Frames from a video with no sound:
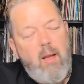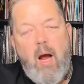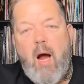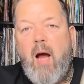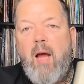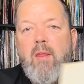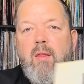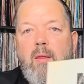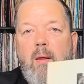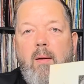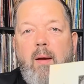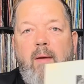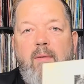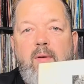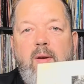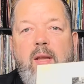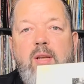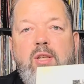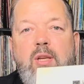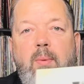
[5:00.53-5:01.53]
I thought
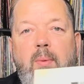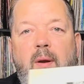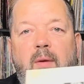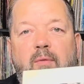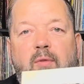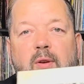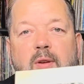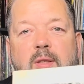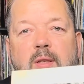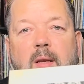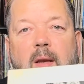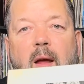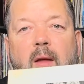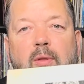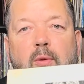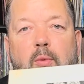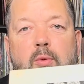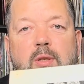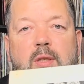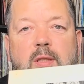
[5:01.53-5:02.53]
initially when I first seen it, I
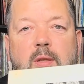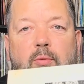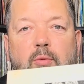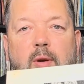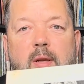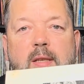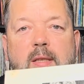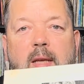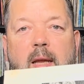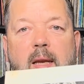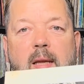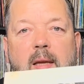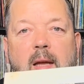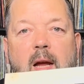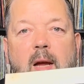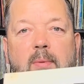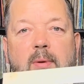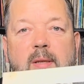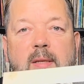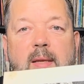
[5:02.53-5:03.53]
thought it was just a really skinny
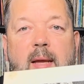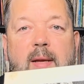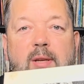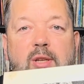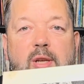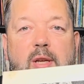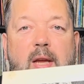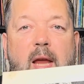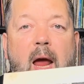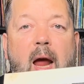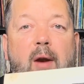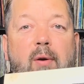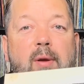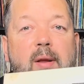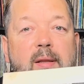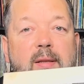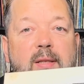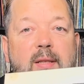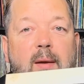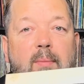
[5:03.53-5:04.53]
guy, but it's actually
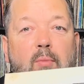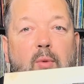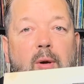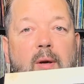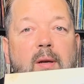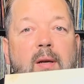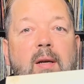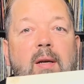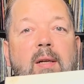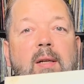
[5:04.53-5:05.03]
carrying someone.